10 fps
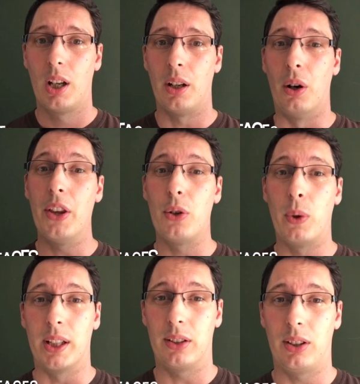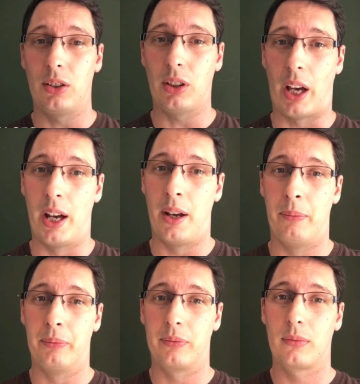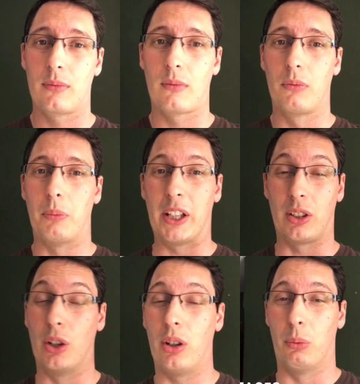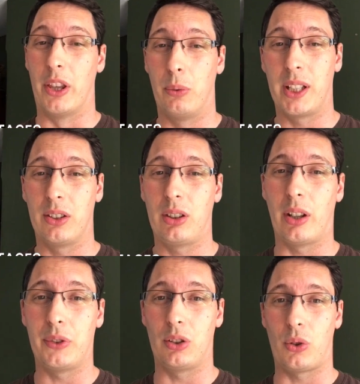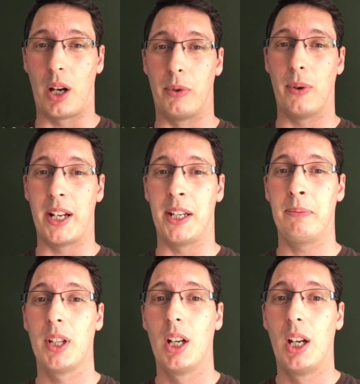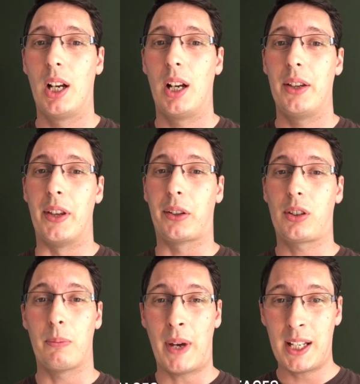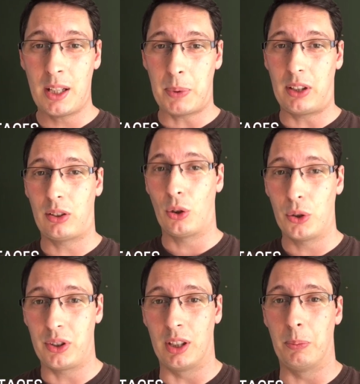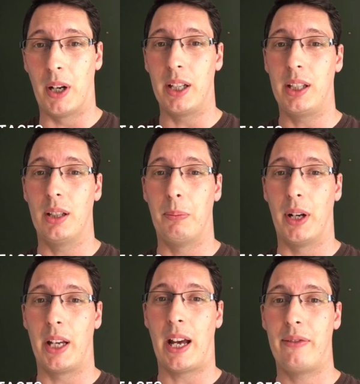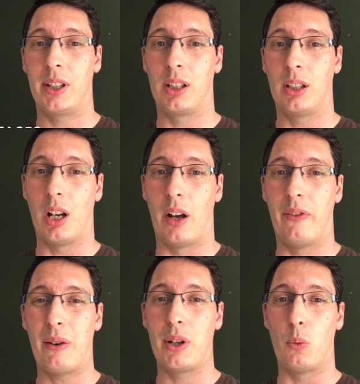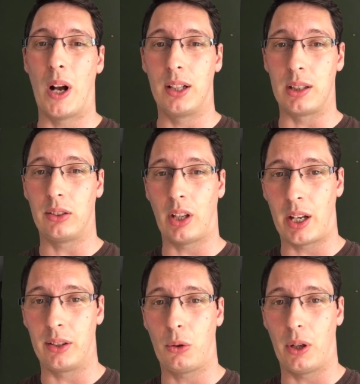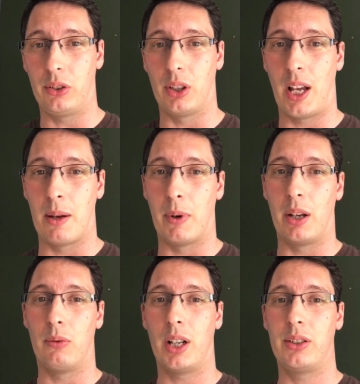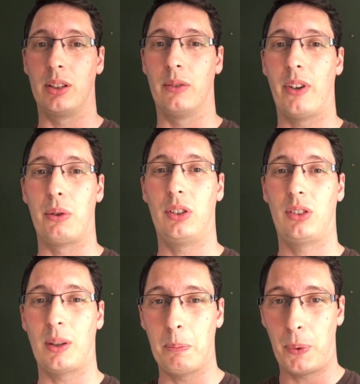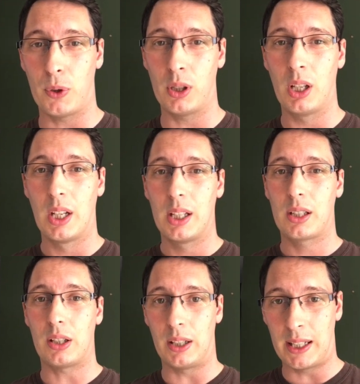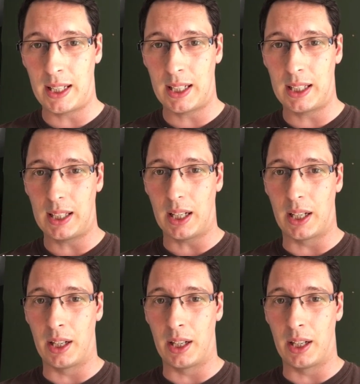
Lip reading: Now, other weaknesses, the weaknesses I've described already. Those can mainly be sorted by having a very well-designed questionnaire, by writing a very simple, clear